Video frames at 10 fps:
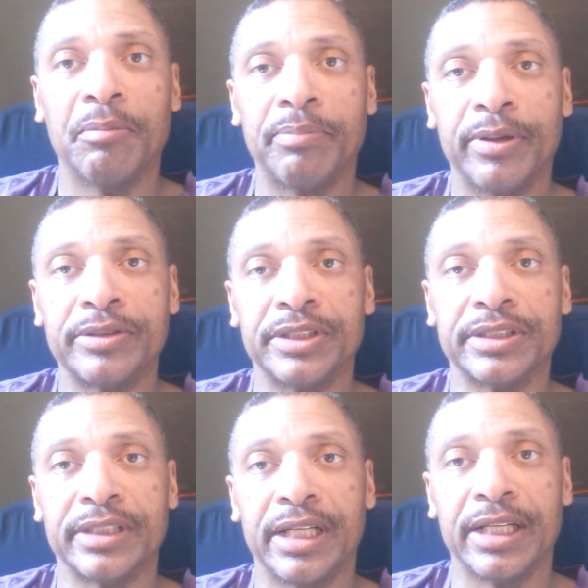
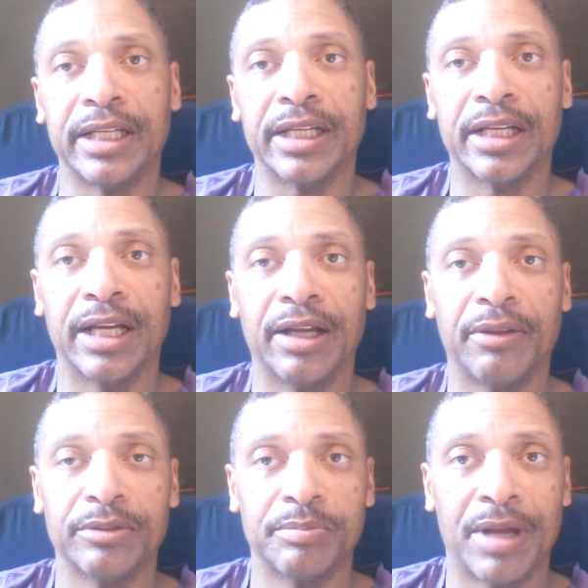purchasing
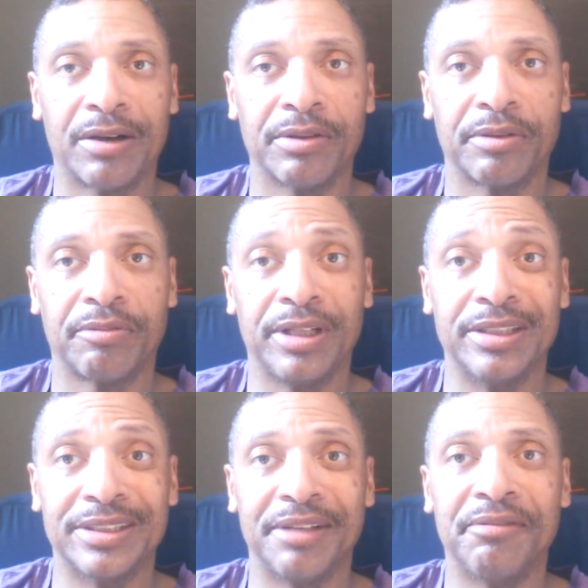those Model
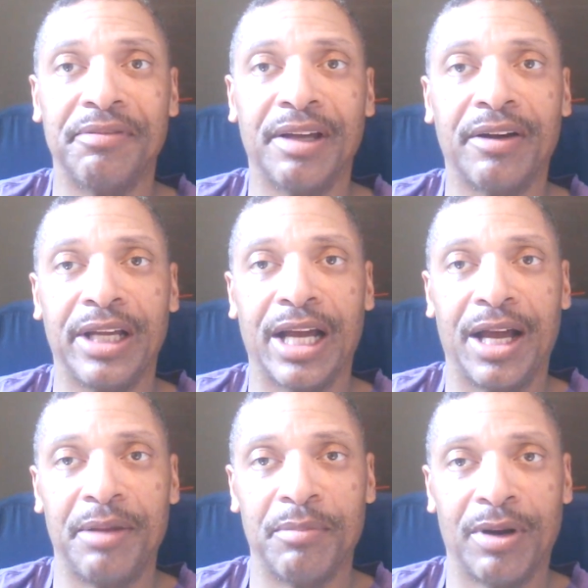3s at very
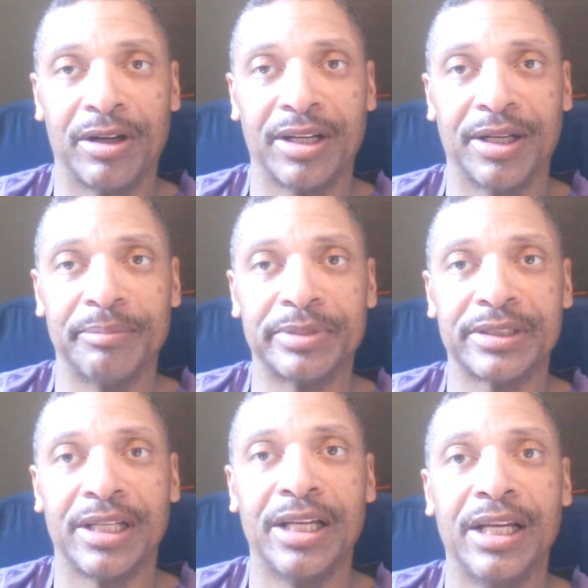high
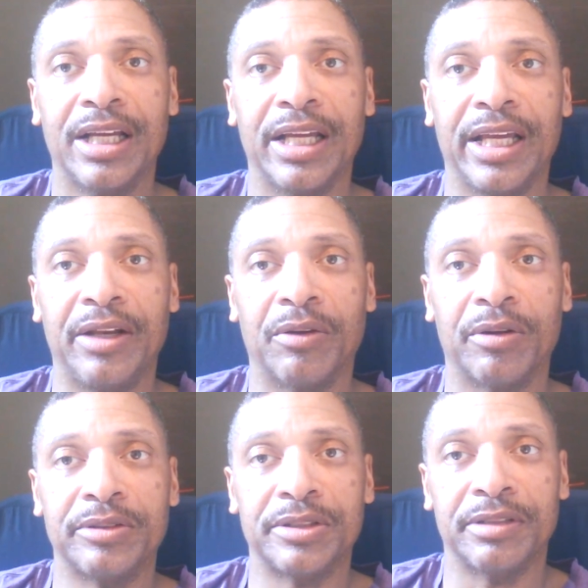markups in order